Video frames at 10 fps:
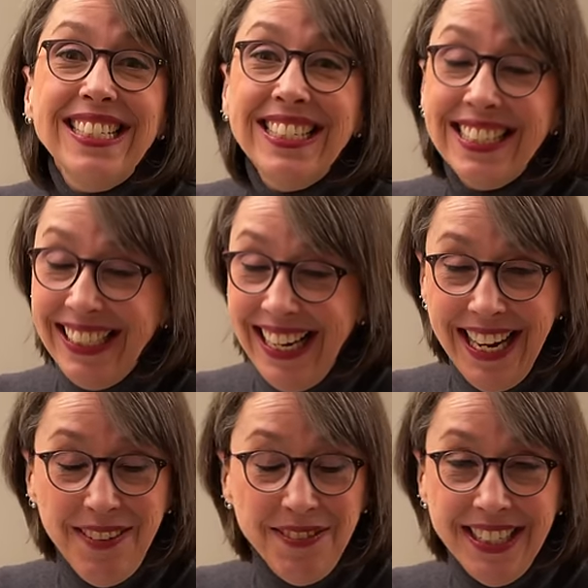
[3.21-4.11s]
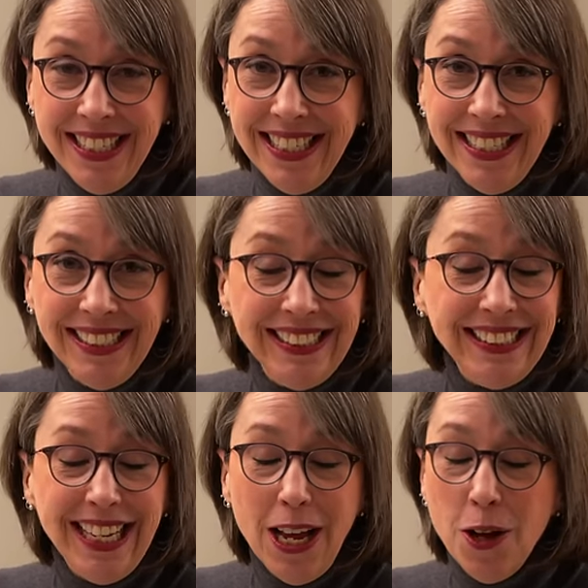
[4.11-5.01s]
Sleeves.
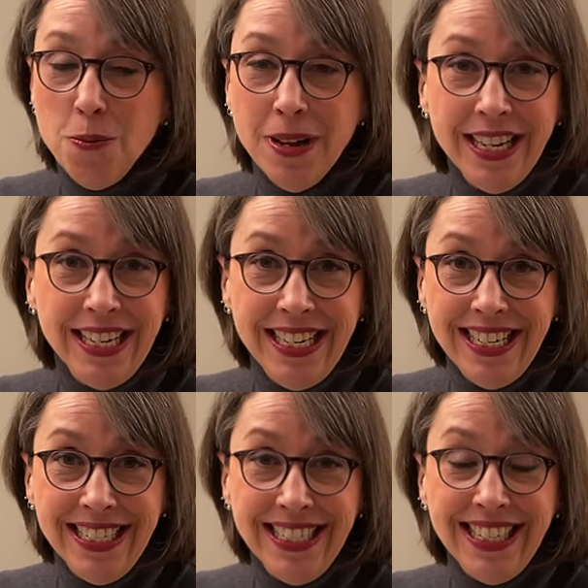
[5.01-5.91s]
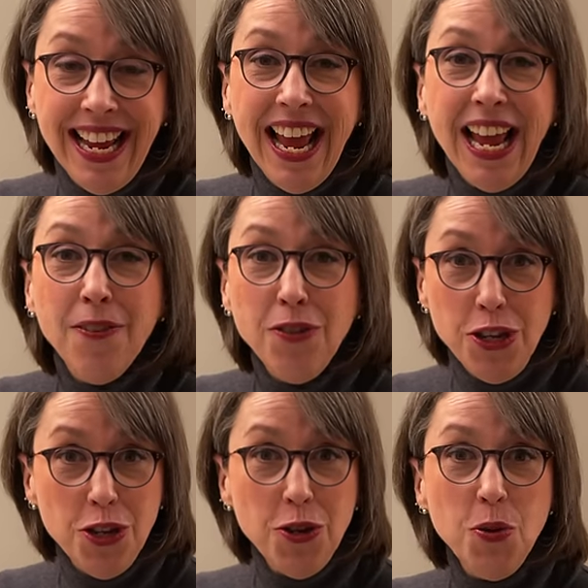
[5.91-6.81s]
Oh my goodness. If
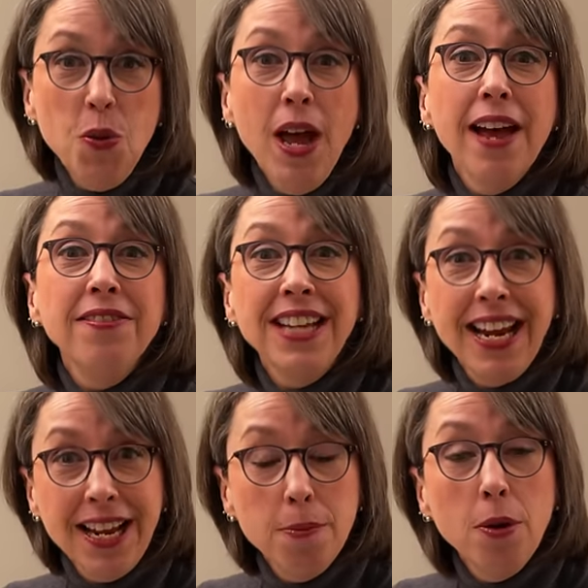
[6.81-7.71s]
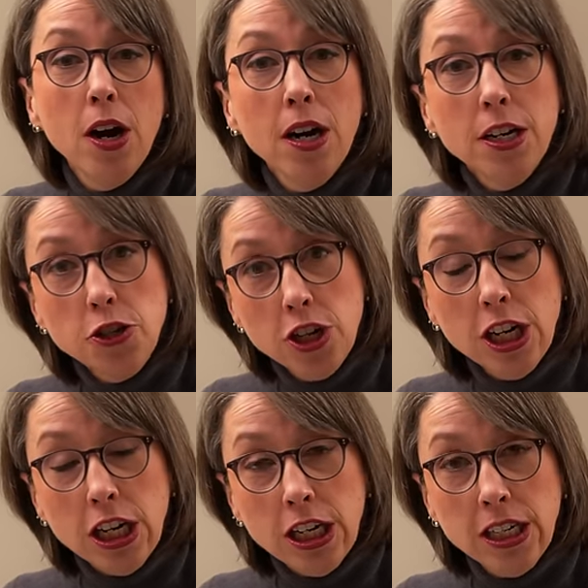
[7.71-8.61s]
you have taken apart a
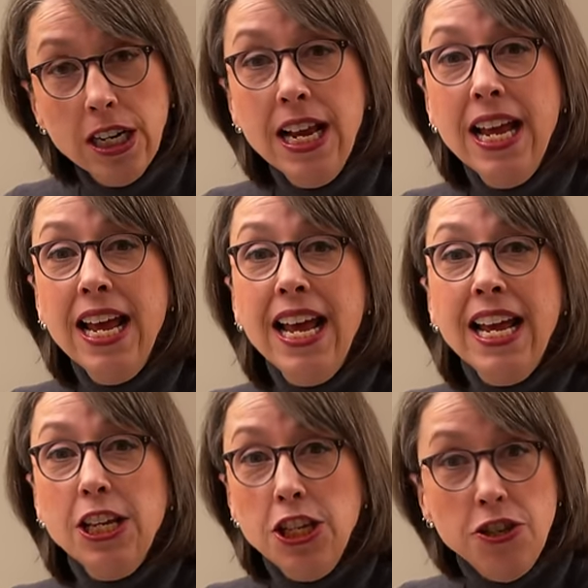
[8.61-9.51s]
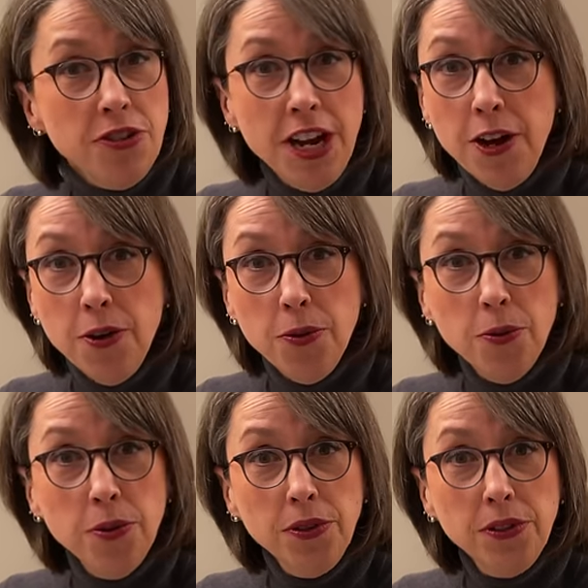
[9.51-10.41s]
shirt, you
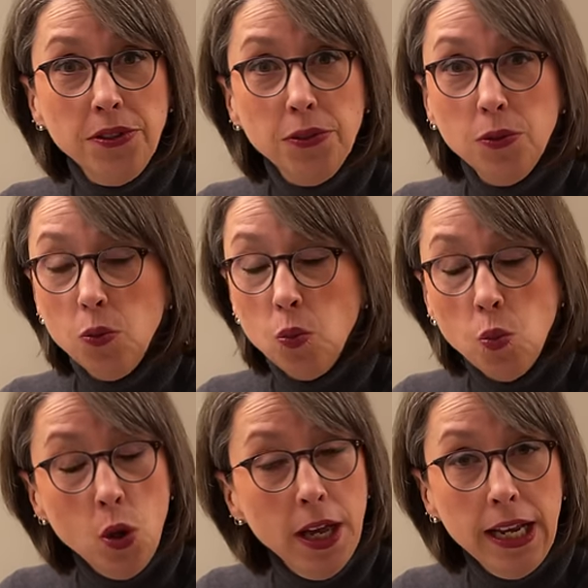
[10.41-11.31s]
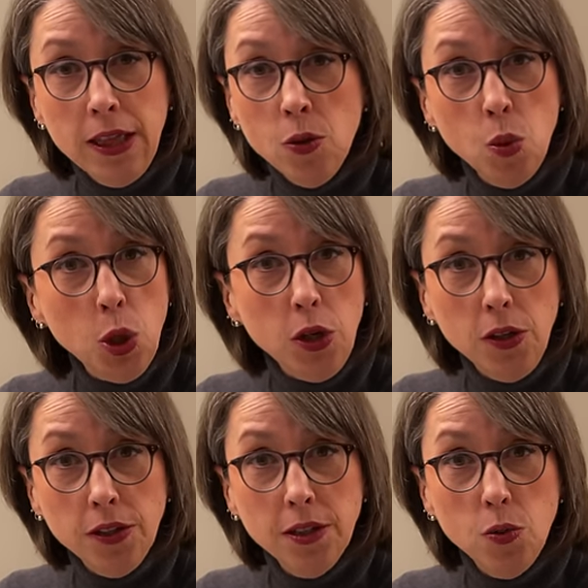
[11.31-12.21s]
know what in the
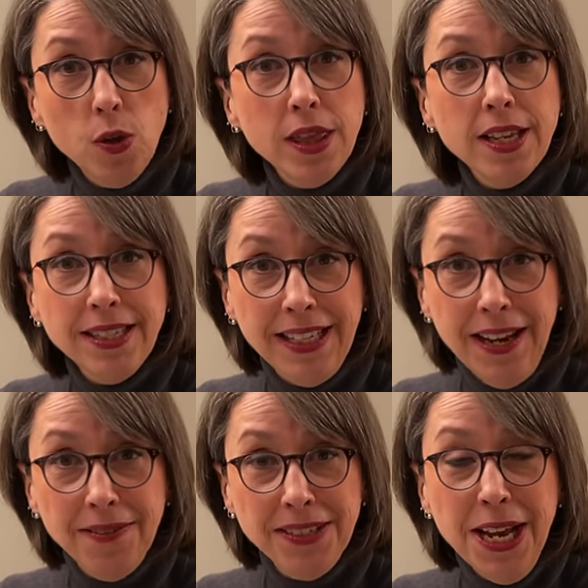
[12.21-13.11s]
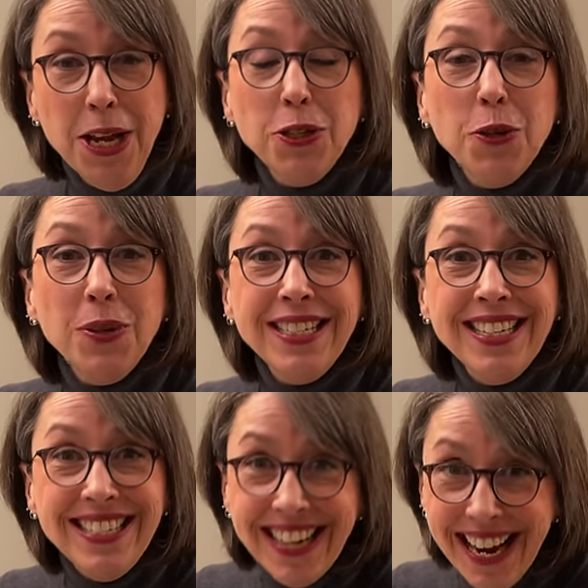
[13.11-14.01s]
world with the sleeves. So in
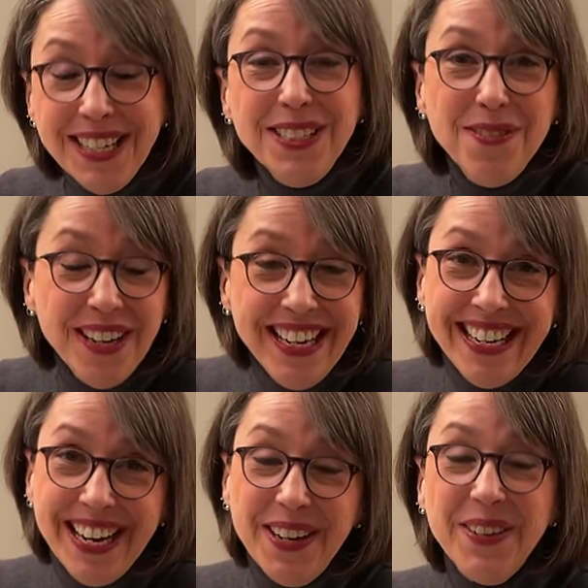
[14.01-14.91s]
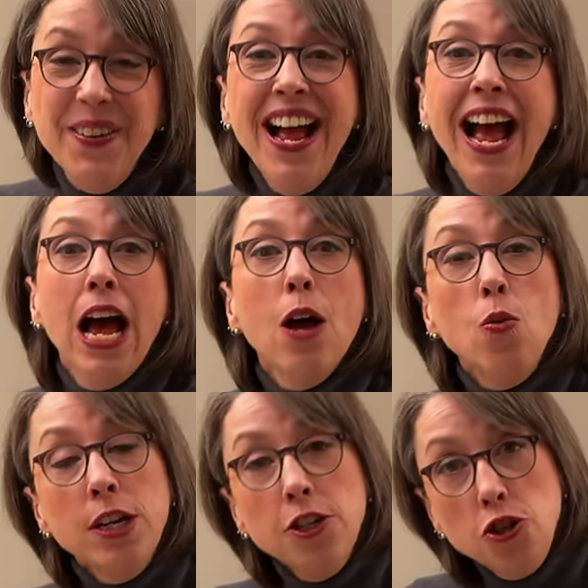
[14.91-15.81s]
today's video, I
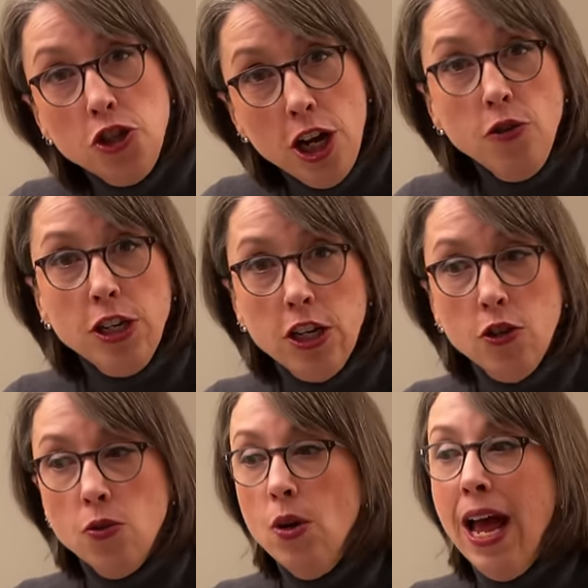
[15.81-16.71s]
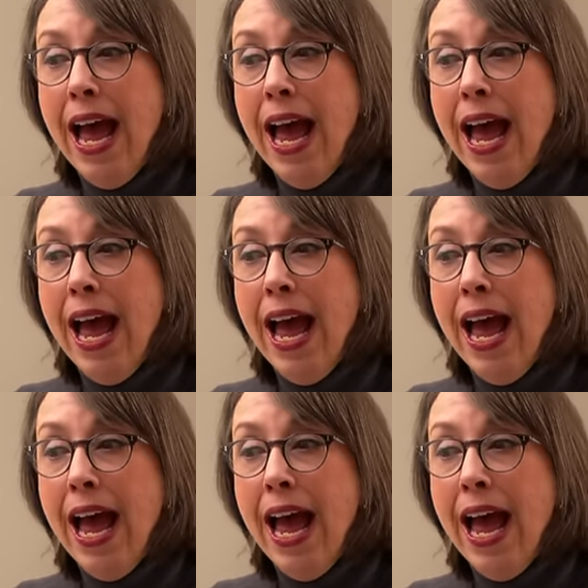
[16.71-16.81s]
want to show you